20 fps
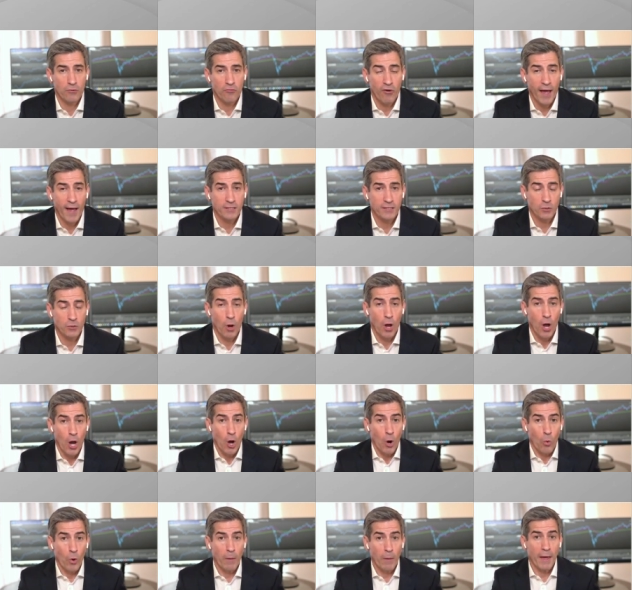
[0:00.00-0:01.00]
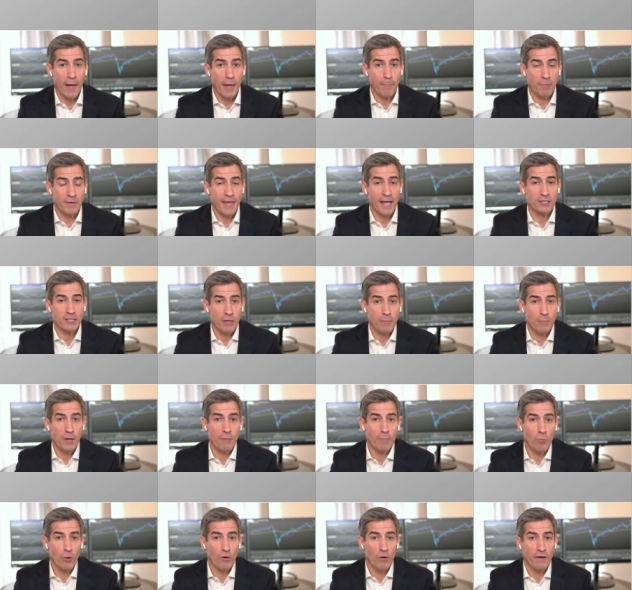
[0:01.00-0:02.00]
traction, we may potentially
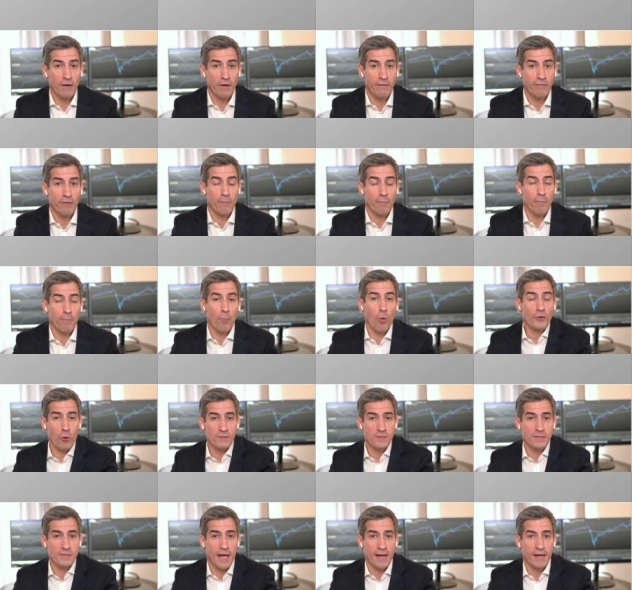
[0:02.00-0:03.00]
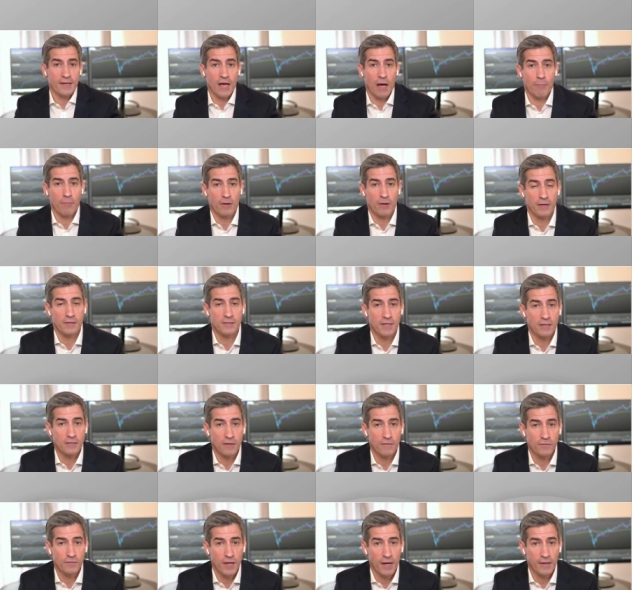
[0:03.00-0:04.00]
move even more towards these economically
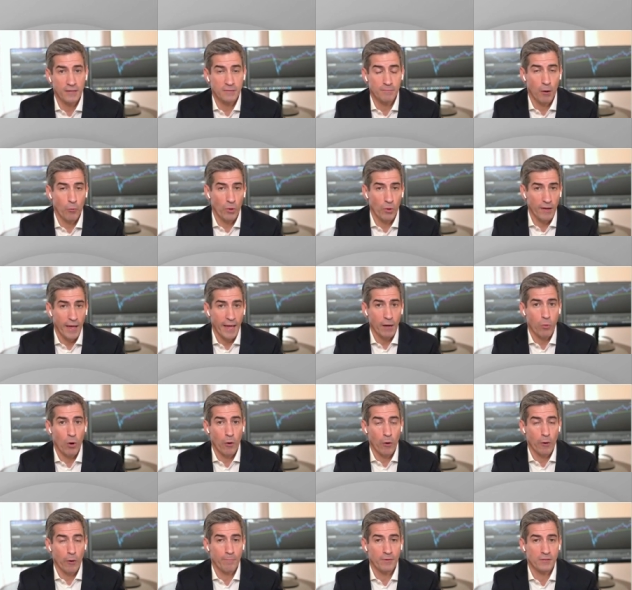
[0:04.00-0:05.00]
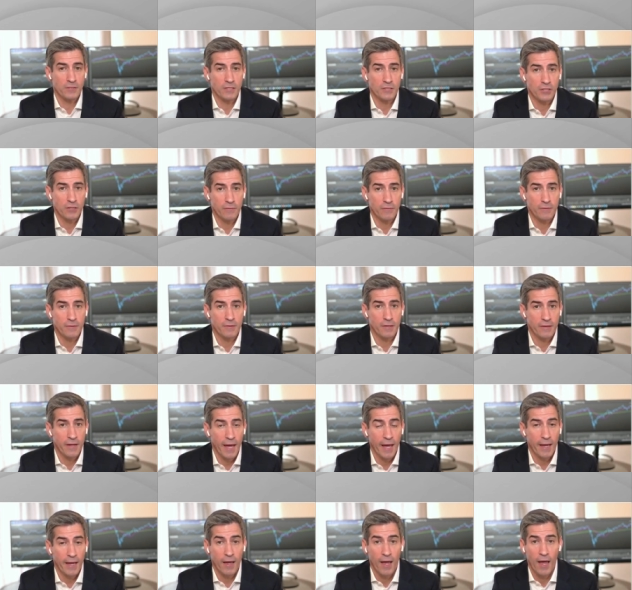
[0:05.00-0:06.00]
sensitive sectors, but we like where we're positioned
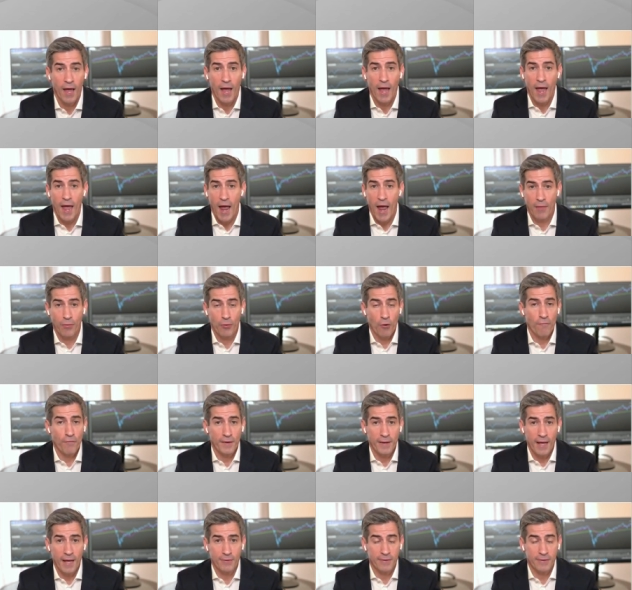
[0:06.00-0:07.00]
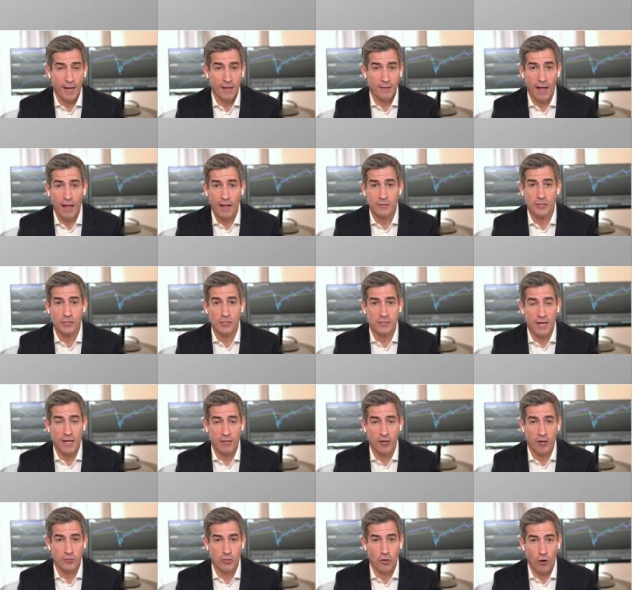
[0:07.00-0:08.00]
today. And don't forget, the technology
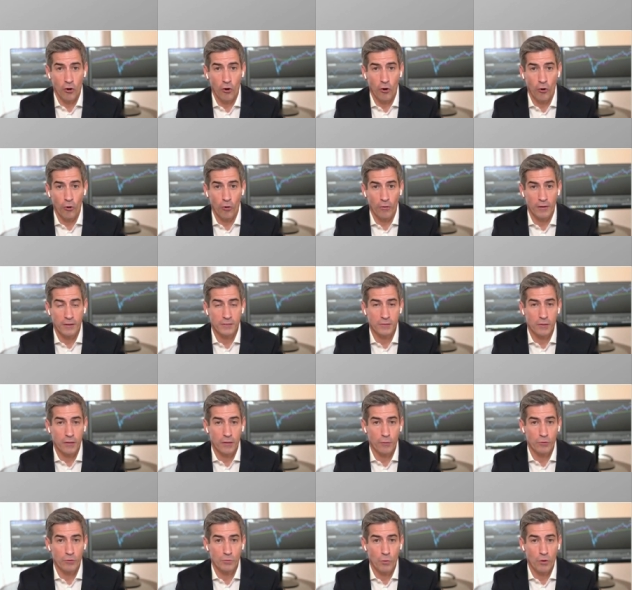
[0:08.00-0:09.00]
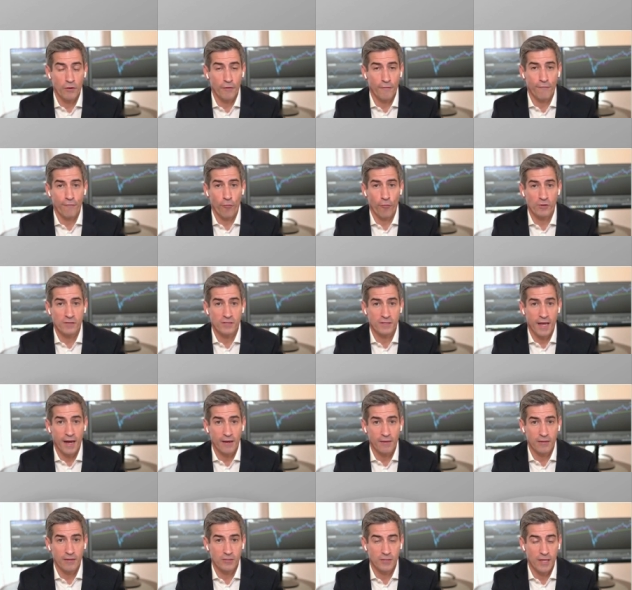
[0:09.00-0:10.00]
sector as a whole, it was one of the first
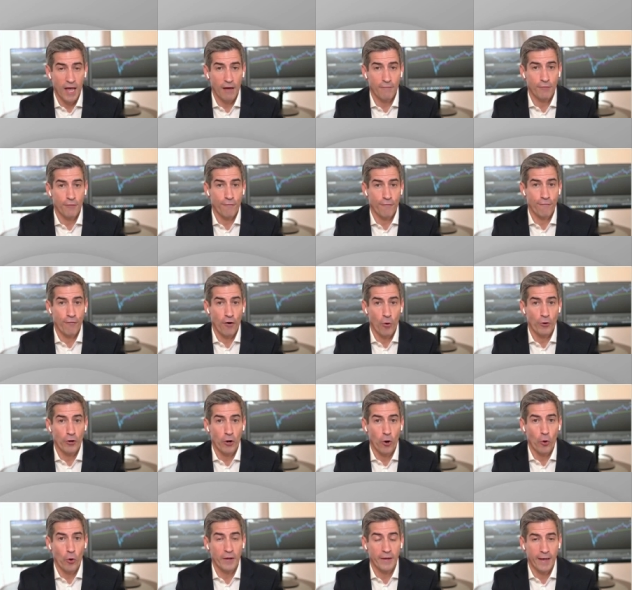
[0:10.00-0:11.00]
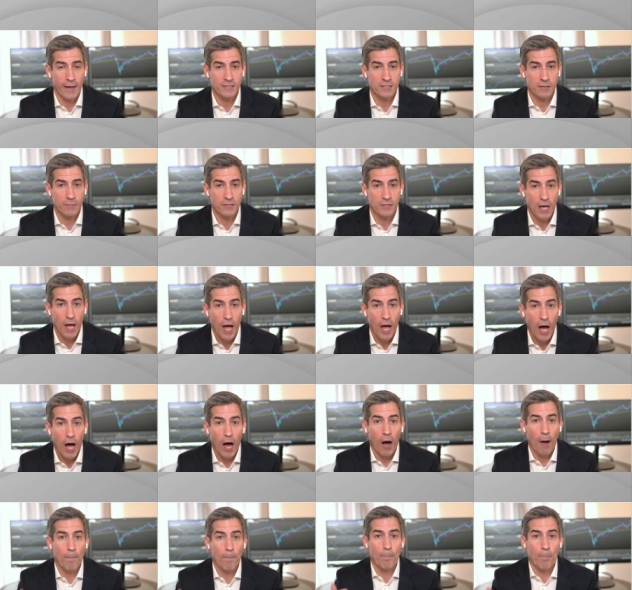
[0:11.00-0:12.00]
sectors to have the forward earning estimates
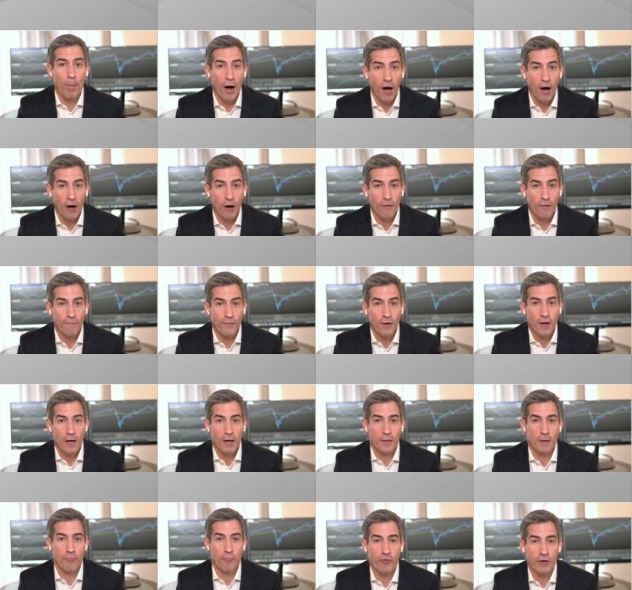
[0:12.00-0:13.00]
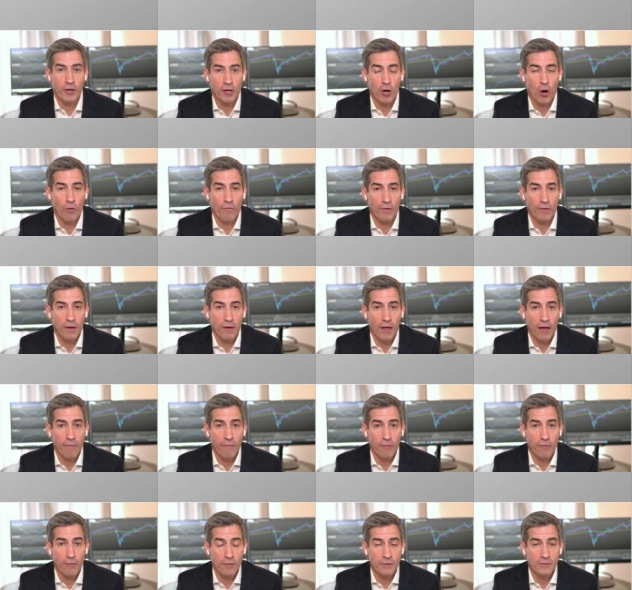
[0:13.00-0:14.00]
above the pre-COVID
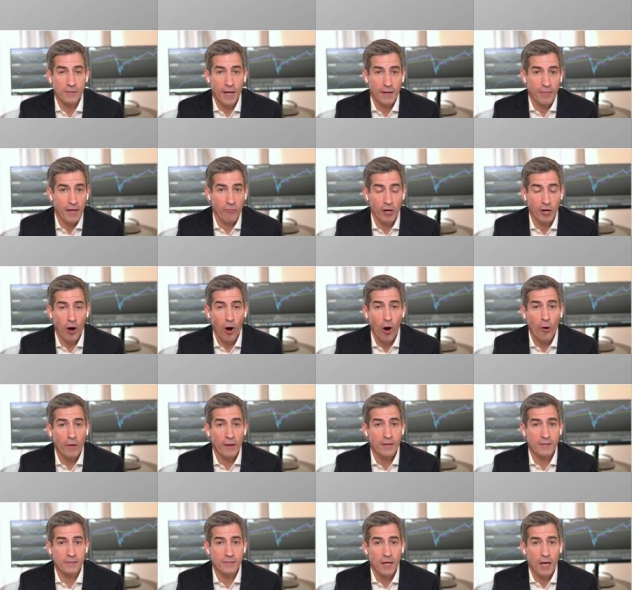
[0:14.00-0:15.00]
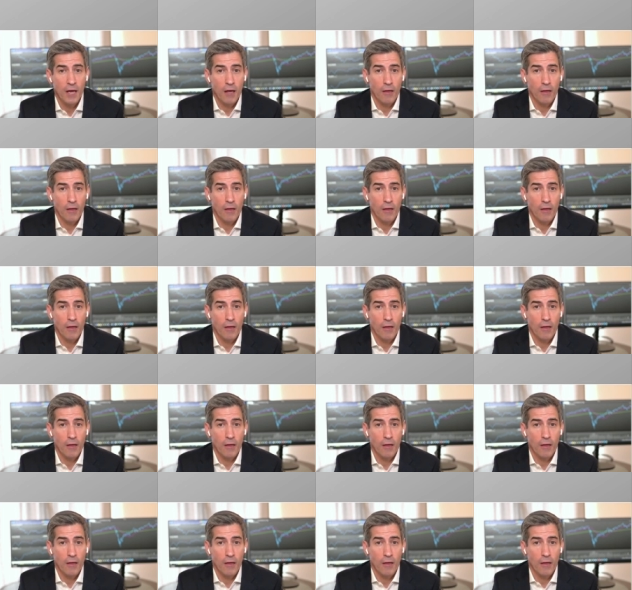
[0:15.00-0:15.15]
levels. And I think regardless,